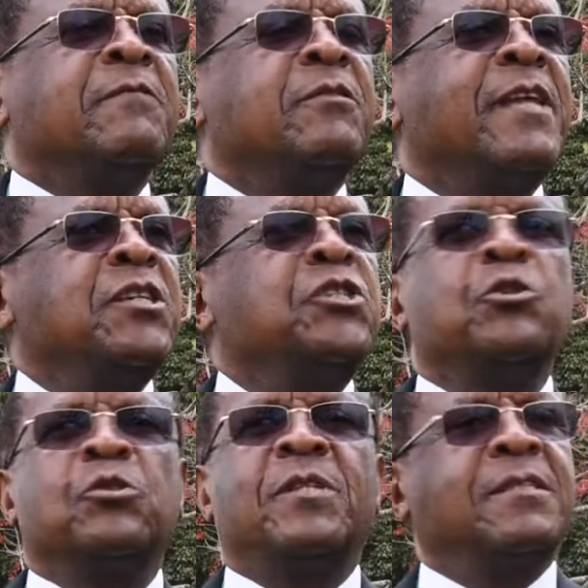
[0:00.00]
the
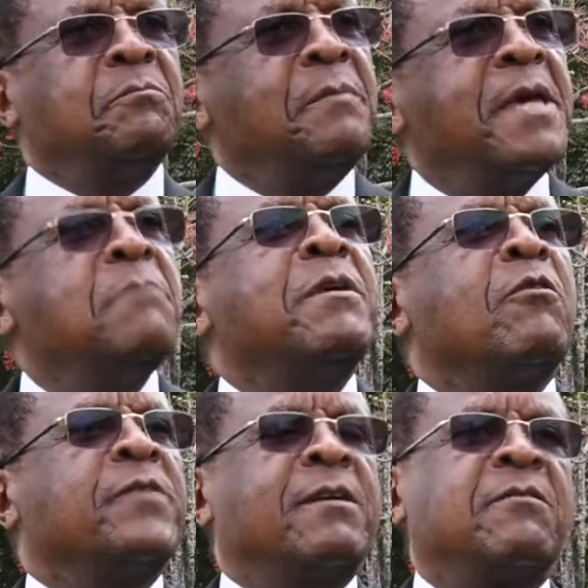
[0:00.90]
issues that may be
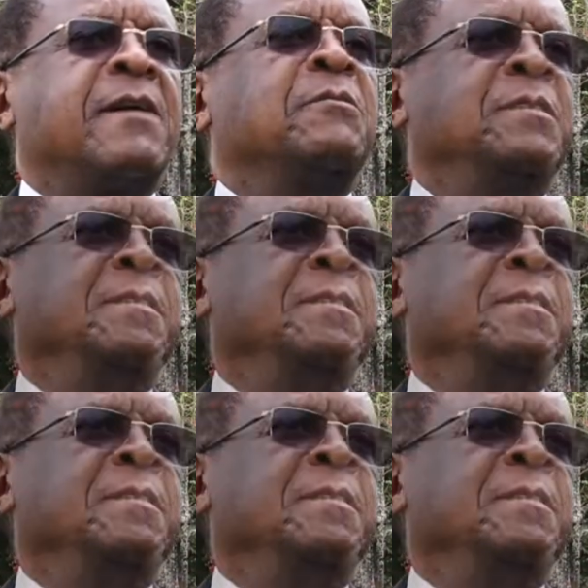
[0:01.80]
on the ground.